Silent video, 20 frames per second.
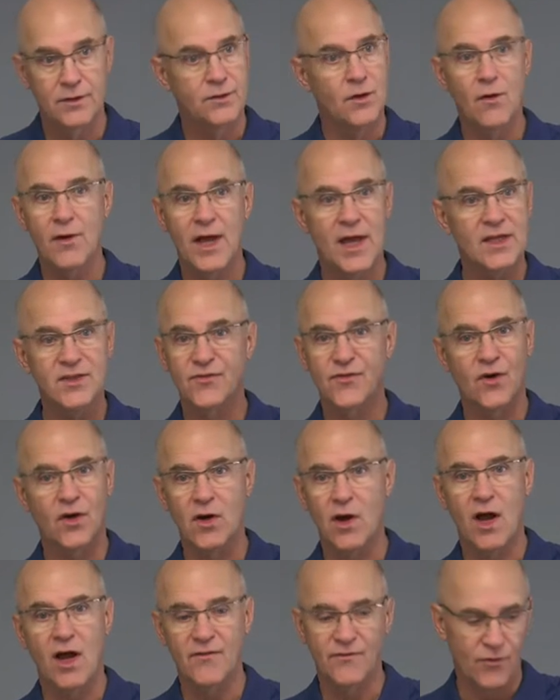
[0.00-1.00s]
don't ask for
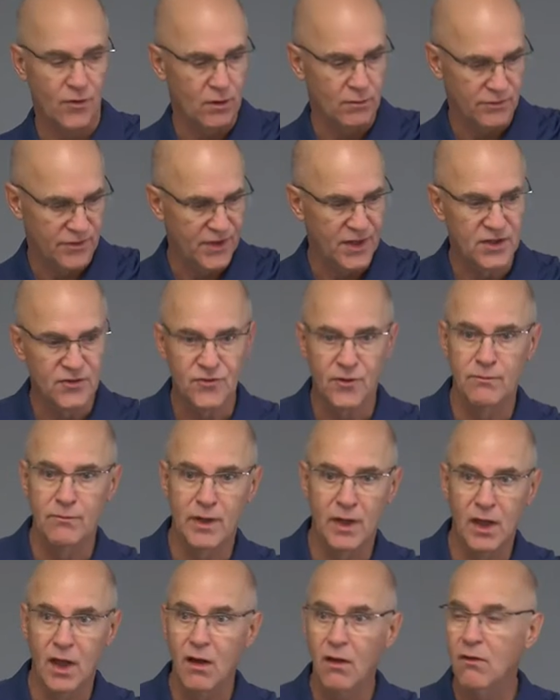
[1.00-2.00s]
God for things from
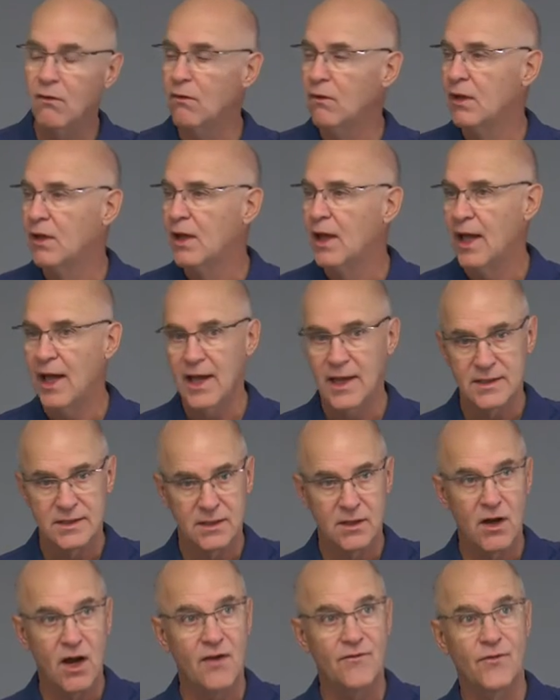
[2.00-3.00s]
below,
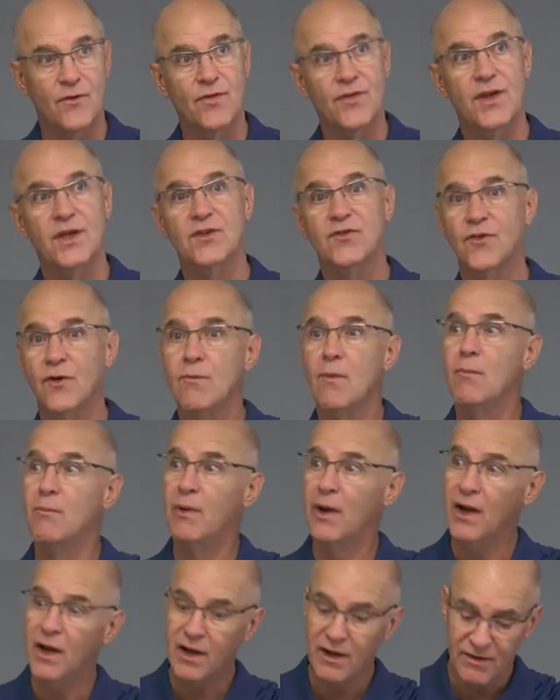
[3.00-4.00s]
ask God for things from
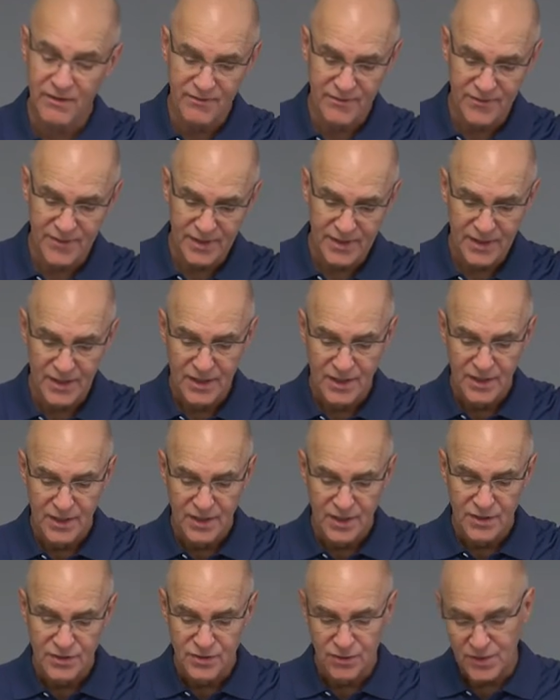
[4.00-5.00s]
above.
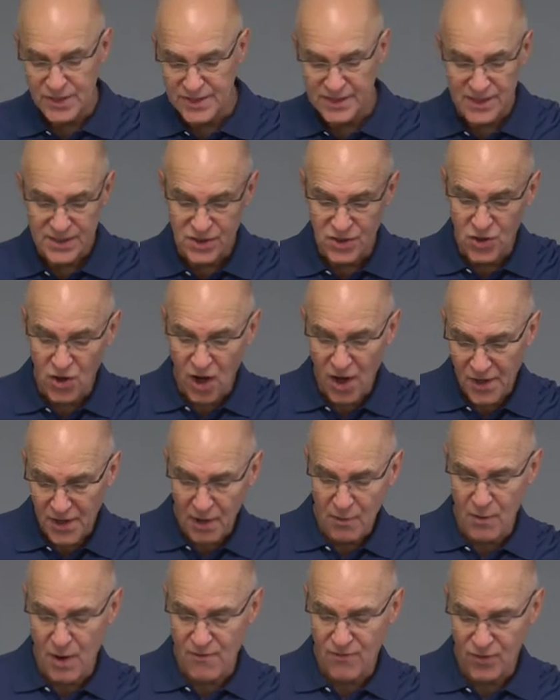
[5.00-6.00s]
So he says, God,
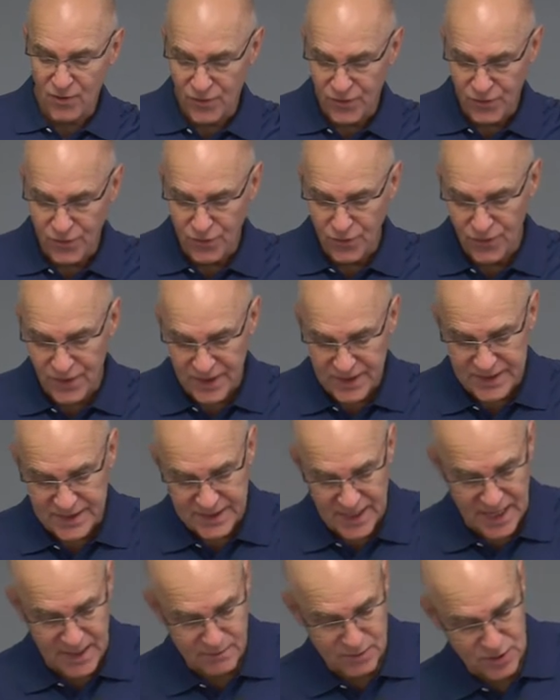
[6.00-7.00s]
however, through this
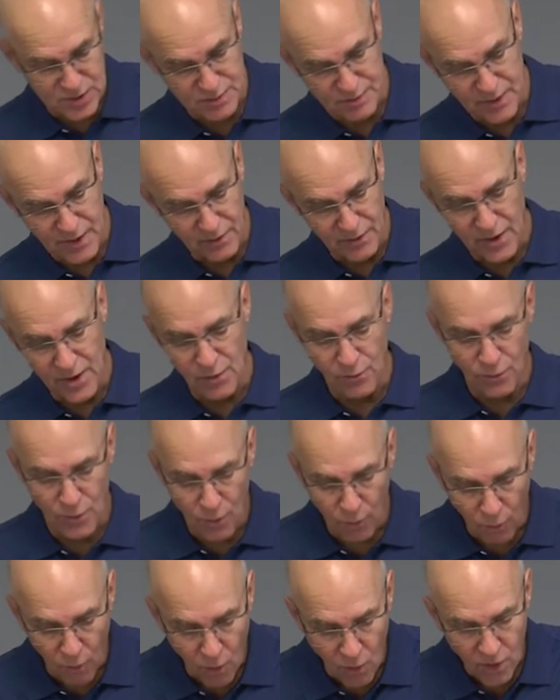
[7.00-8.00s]
same Spirit
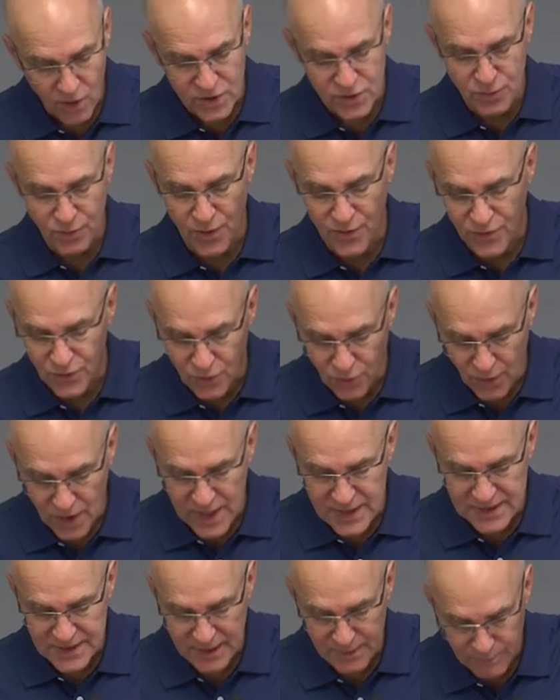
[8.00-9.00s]
rewards with
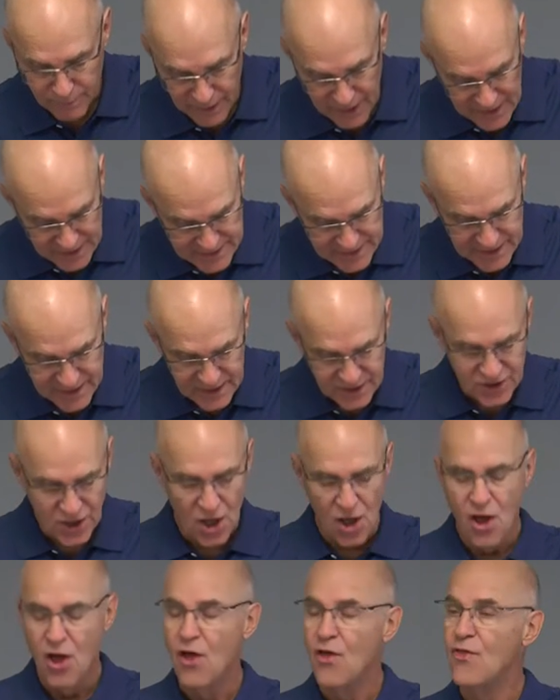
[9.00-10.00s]
grace and blessings
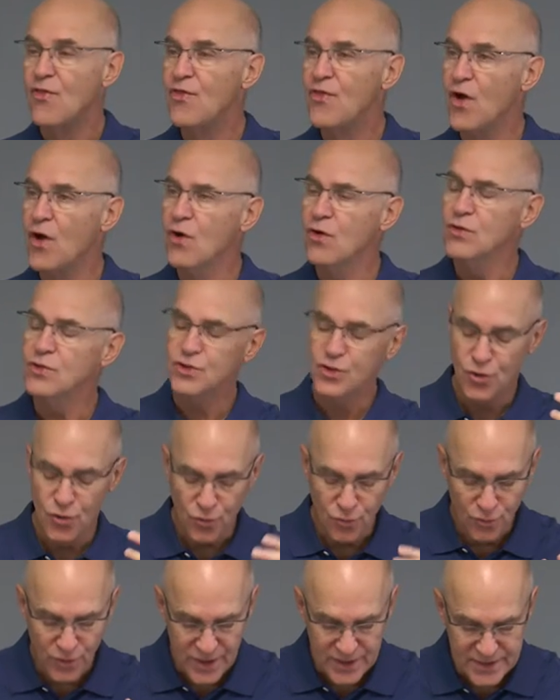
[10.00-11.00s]
those
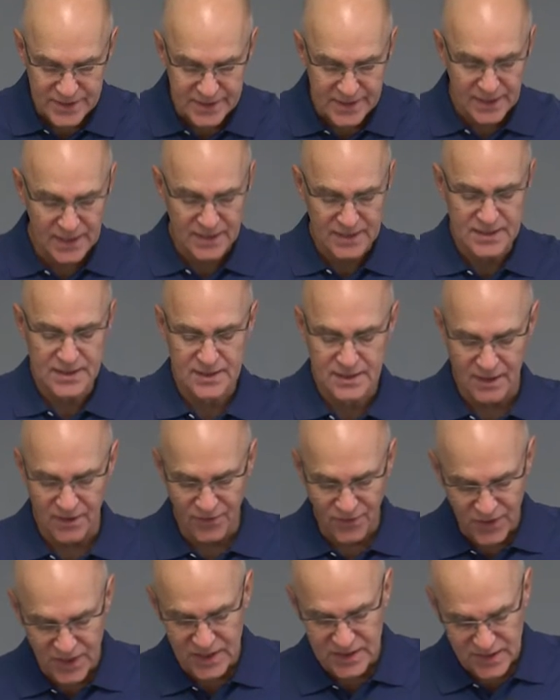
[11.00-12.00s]
who resist
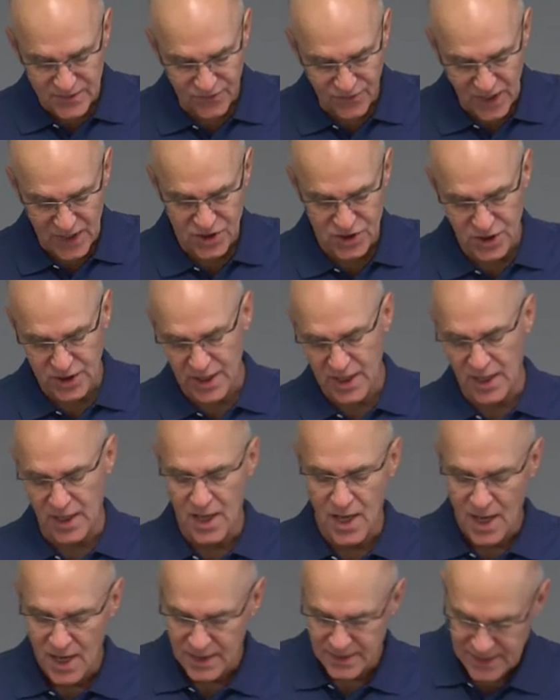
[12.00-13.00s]
these
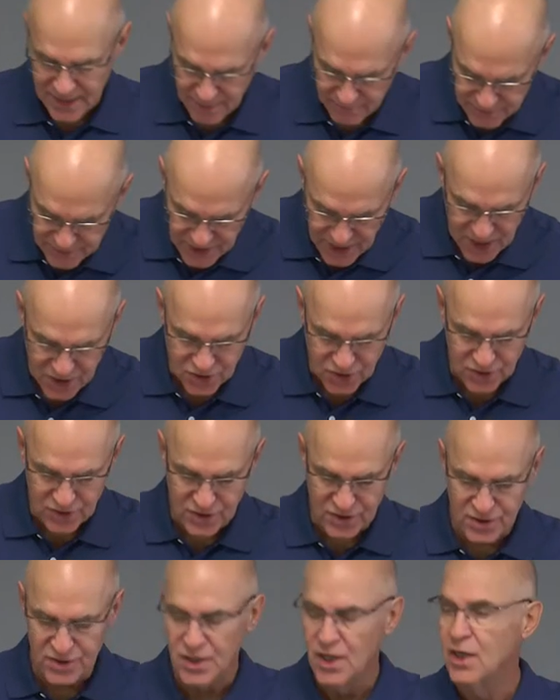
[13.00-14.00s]
fleshly
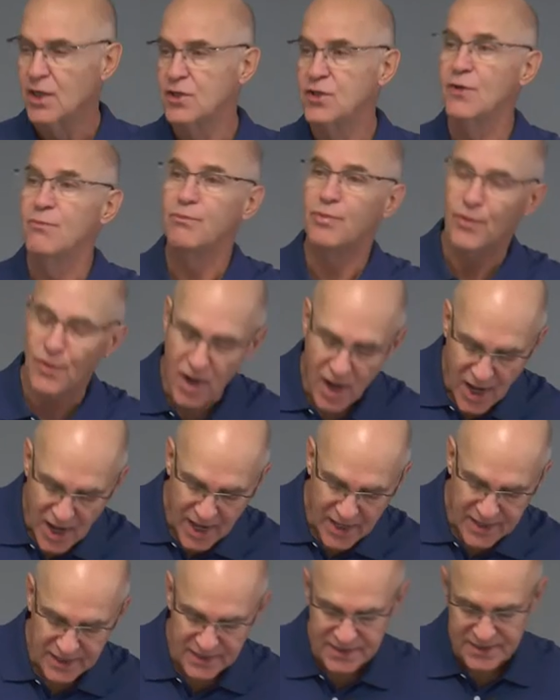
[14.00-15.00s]
temptations to
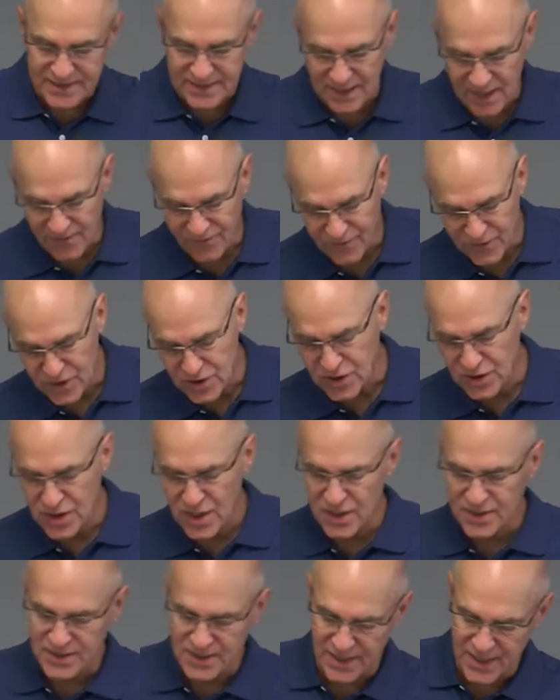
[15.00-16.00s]
pride and
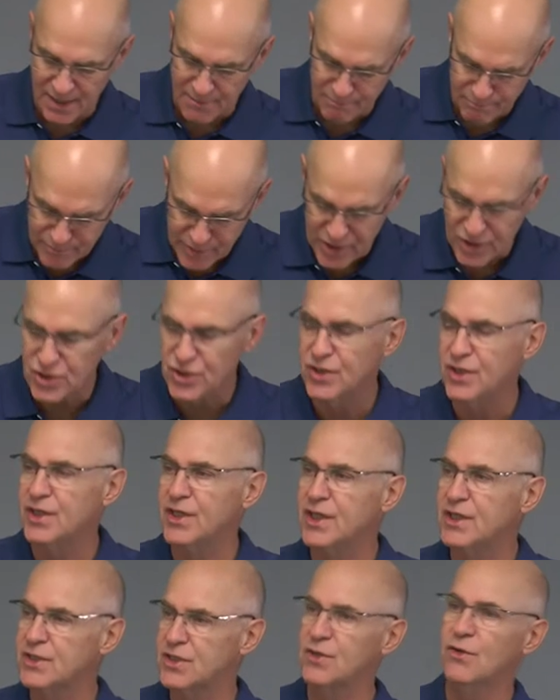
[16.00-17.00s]
selfishness and
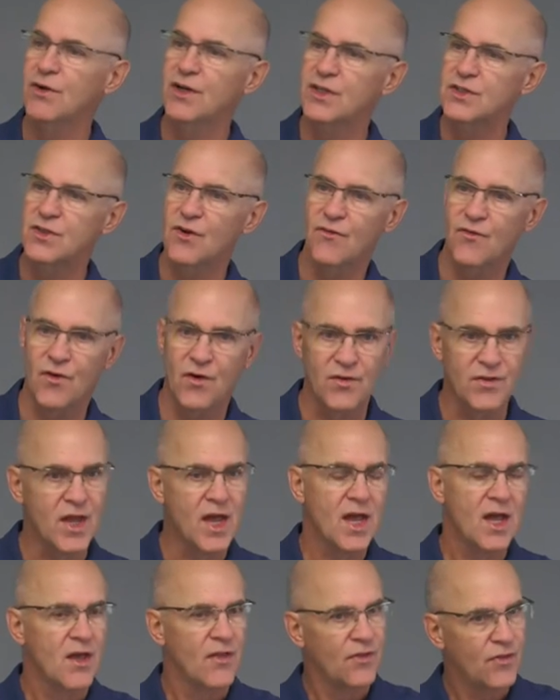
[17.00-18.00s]
ambition and so on and so forth.
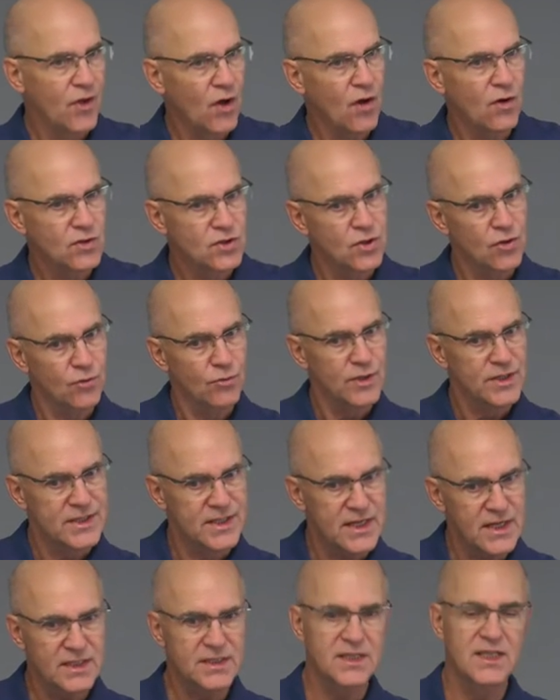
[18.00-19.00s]
Those who
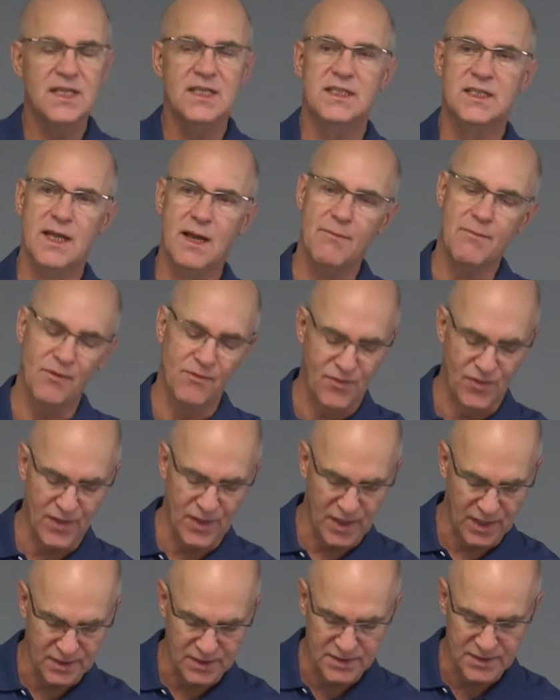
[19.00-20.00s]
resist these type of
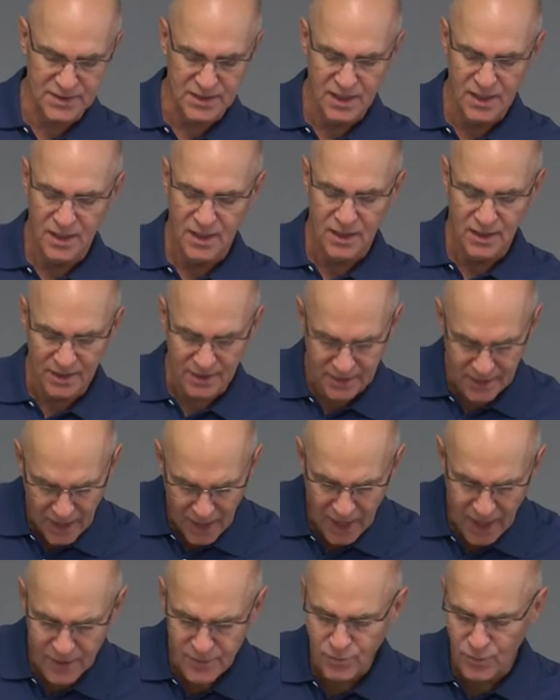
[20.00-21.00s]
things,
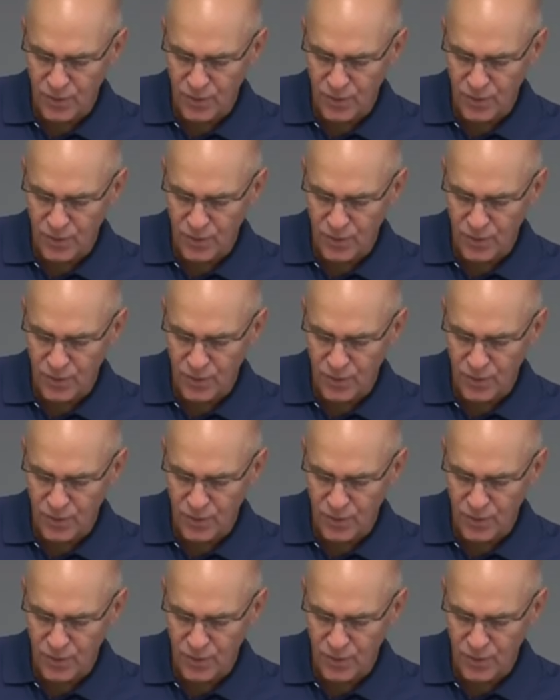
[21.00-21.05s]
God